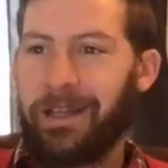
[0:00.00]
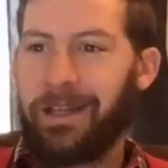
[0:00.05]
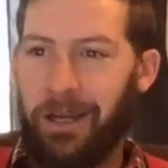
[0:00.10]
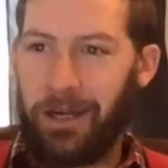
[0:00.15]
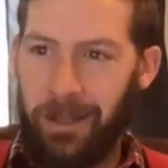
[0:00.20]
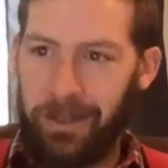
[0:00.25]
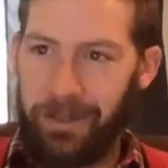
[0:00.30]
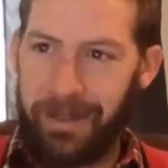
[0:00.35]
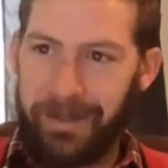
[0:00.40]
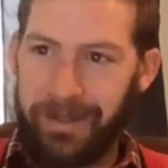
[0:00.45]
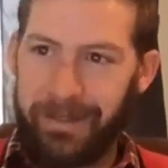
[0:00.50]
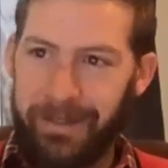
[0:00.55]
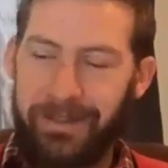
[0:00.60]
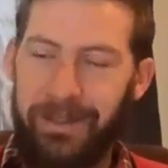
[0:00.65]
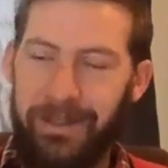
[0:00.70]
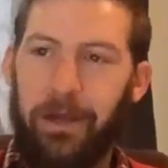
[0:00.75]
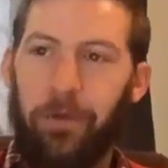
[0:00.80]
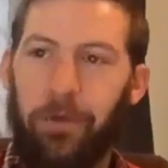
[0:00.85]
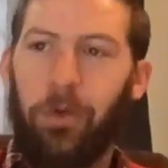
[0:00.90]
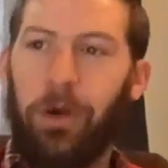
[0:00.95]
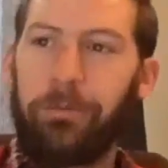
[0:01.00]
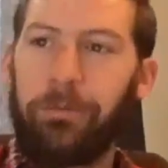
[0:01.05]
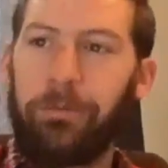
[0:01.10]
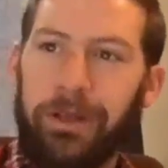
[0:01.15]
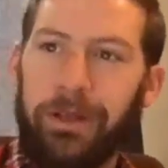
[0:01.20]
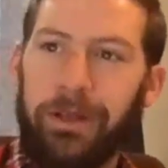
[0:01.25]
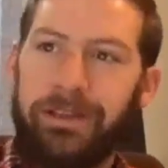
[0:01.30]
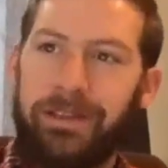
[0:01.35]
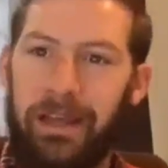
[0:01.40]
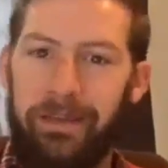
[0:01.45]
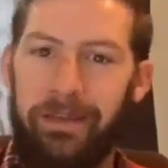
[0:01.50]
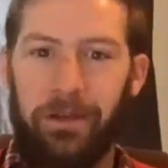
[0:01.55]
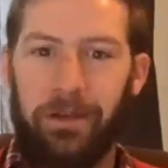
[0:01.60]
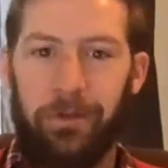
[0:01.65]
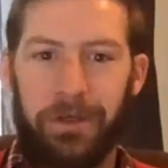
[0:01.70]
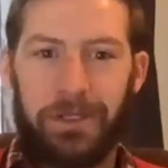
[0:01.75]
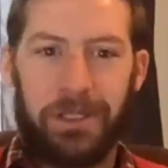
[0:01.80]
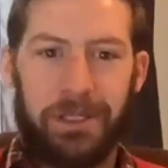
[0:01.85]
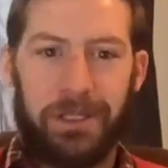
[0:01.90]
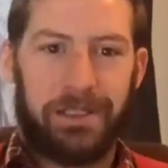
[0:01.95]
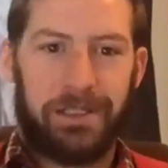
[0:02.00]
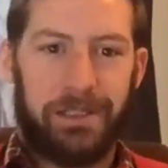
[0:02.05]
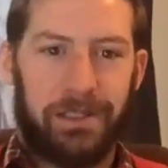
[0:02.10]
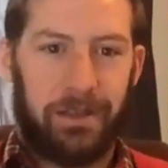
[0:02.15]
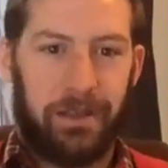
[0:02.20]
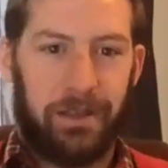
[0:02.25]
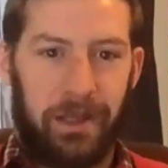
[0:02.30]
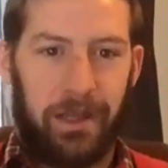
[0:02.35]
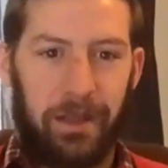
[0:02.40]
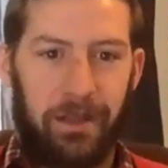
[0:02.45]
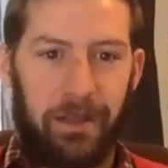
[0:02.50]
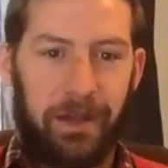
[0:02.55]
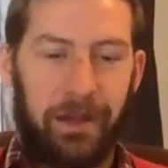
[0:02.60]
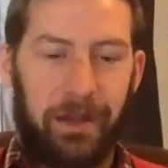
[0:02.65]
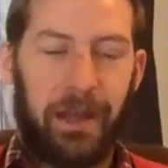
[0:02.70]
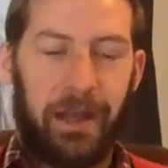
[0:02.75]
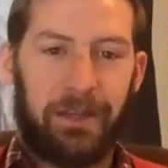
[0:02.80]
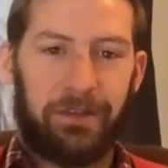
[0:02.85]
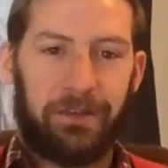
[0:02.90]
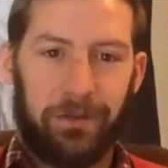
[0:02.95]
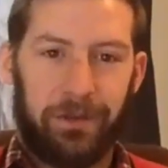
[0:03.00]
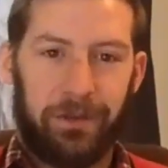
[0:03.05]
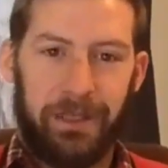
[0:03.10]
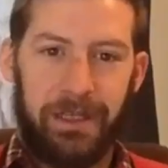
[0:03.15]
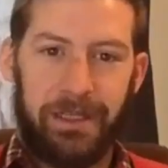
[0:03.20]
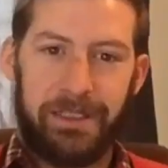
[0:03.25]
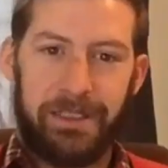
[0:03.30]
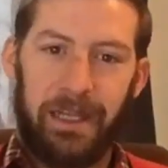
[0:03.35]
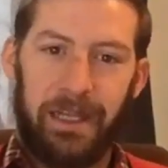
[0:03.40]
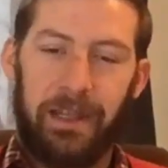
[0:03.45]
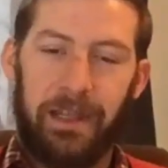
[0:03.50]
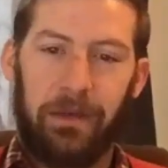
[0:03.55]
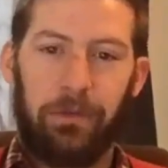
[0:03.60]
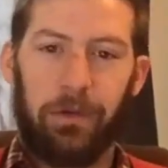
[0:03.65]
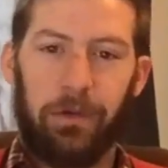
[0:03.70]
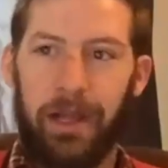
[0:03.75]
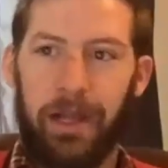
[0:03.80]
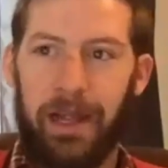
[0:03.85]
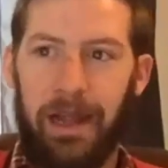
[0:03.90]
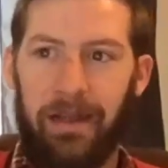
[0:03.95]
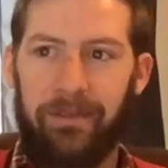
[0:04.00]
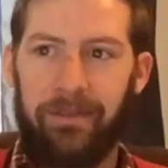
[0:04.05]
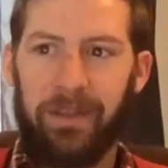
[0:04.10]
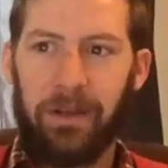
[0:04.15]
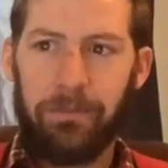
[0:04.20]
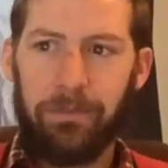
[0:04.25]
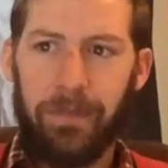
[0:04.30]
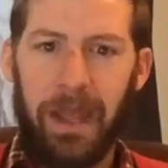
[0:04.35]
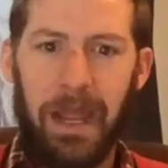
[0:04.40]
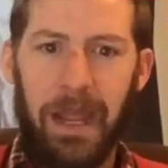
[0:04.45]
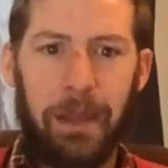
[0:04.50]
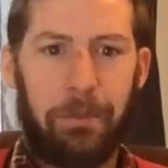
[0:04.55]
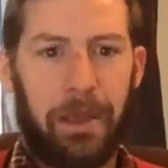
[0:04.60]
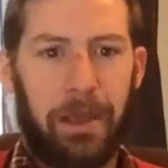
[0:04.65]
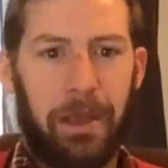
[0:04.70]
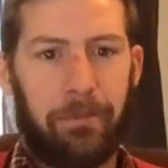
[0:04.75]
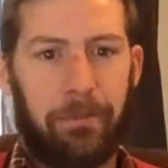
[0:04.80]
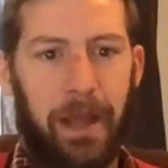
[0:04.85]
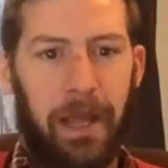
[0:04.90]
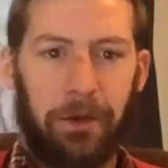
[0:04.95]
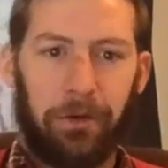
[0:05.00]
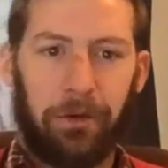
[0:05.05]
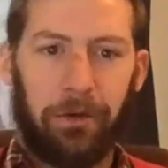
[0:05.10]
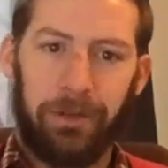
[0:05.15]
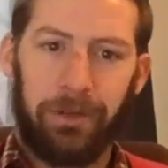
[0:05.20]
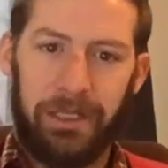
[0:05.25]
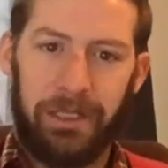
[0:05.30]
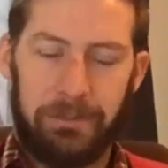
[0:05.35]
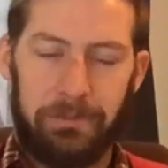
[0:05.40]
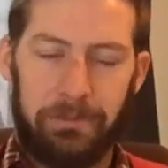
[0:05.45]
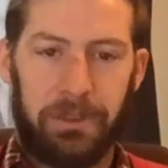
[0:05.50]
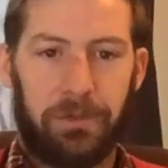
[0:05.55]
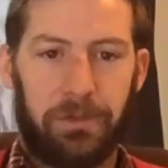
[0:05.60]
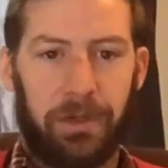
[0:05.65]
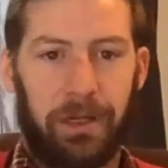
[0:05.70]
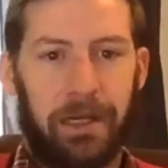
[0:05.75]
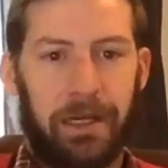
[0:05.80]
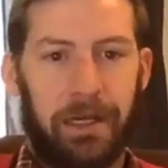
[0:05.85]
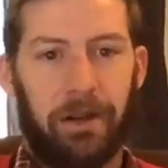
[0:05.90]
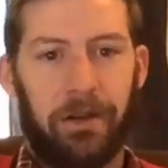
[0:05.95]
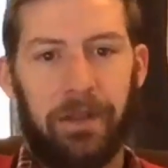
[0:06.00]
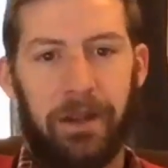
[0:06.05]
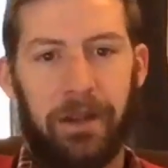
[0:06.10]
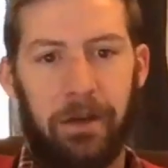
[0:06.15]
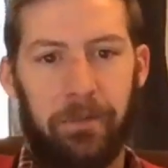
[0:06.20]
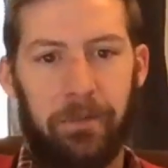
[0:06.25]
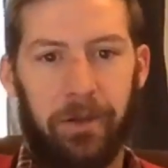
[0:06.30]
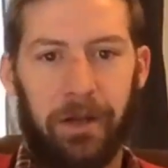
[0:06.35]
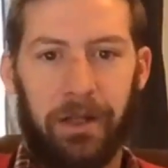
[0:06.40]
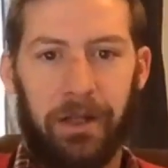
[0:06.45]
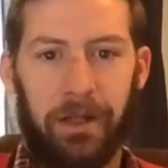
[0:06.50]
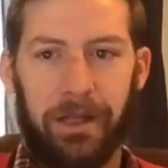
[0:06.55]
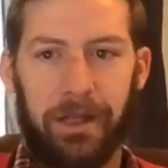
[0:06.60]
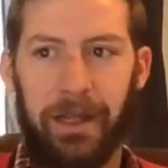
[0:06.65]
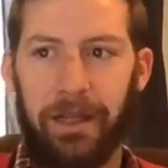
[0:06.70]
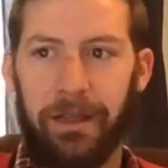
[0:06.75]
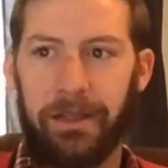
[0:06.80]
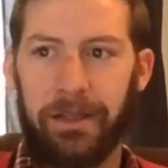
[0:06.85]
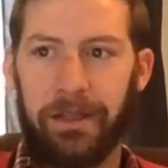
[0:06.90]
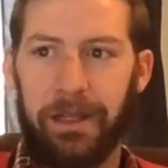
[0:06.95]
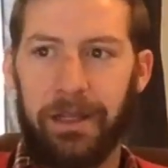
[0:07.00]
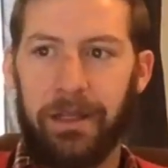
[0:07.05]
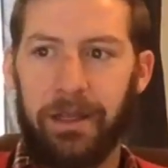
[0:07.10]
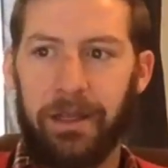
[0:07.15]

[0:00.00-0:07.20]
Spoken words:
All that to say, 1.7, which is the next release I think we'll have, there may be a minor release between here and there, but unlikely.